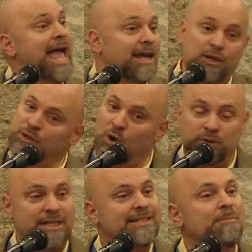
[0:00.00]
eh, his
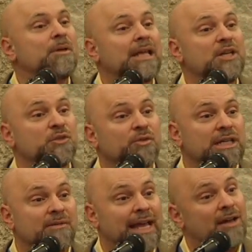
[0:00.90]
only stipulation
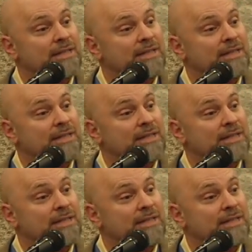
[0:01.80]
for giving